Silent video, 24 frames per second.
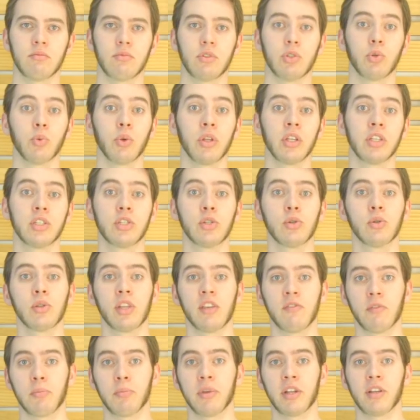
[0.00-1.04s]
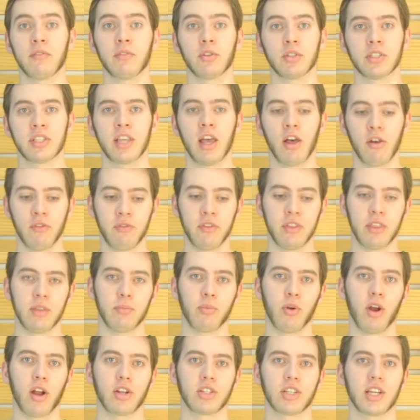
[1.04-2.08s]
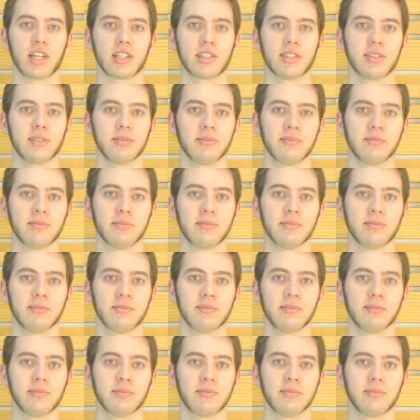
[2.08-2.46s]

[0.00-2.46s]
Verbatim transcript: You really do leave a bit of yourself in the project.